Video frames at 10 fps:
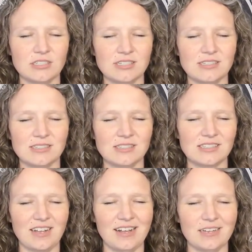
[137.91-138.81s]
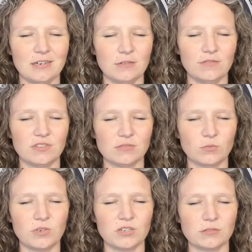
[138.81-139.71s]
inside of this
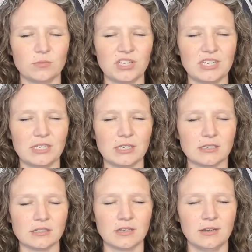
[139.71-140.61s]
weird blanket